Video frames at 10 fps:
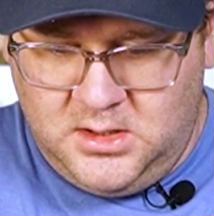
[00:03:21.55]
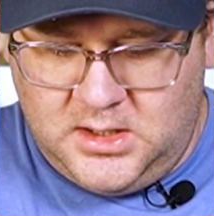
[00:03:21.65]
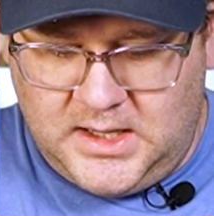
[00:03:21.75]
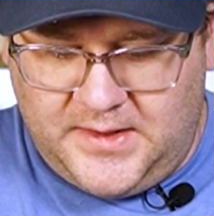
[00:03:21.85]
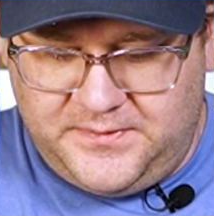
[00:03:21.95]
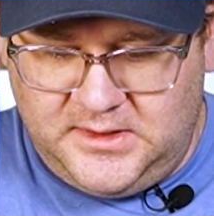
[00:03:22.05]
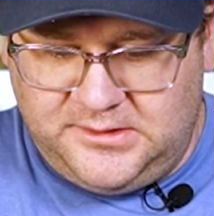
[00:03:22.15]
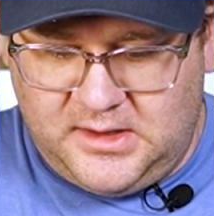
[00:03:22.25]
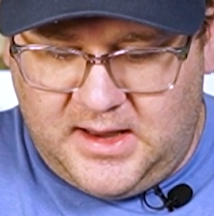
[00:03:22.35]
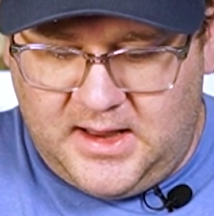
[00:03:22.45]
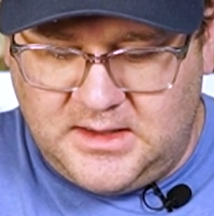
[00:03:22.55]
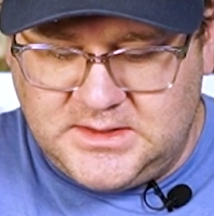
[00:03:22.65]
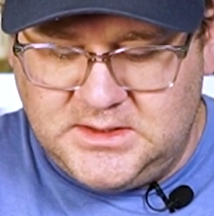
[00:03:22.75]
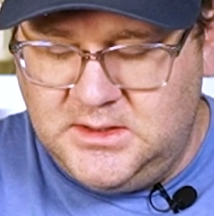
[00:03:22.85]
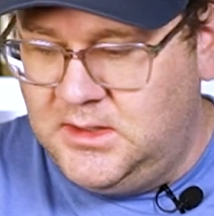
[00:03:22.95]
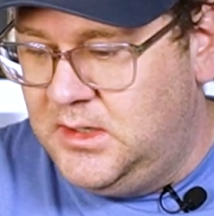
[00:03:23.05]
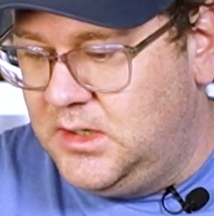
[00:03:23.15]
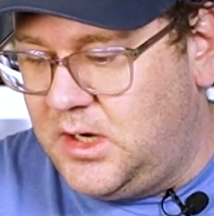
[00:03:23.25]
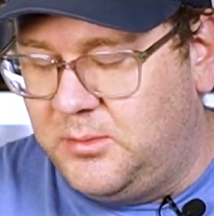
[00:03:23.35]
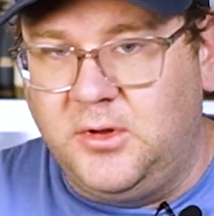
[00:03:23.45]
I got these at
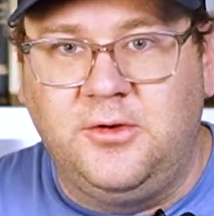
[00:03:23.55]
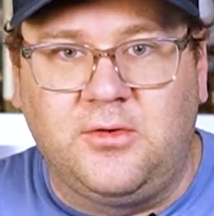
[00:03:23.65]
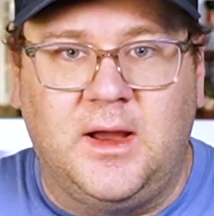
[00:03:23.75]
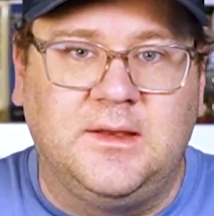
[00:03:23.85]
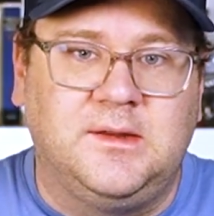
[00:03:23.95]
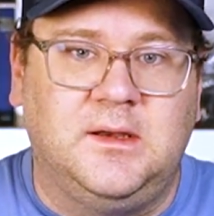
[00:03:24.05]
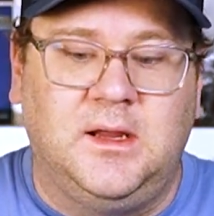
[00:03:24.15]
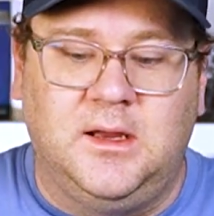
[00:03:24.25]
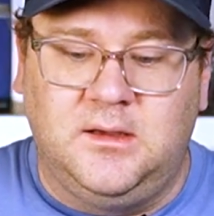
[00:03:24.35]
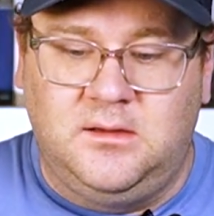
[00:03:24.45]
Cumberland Transit in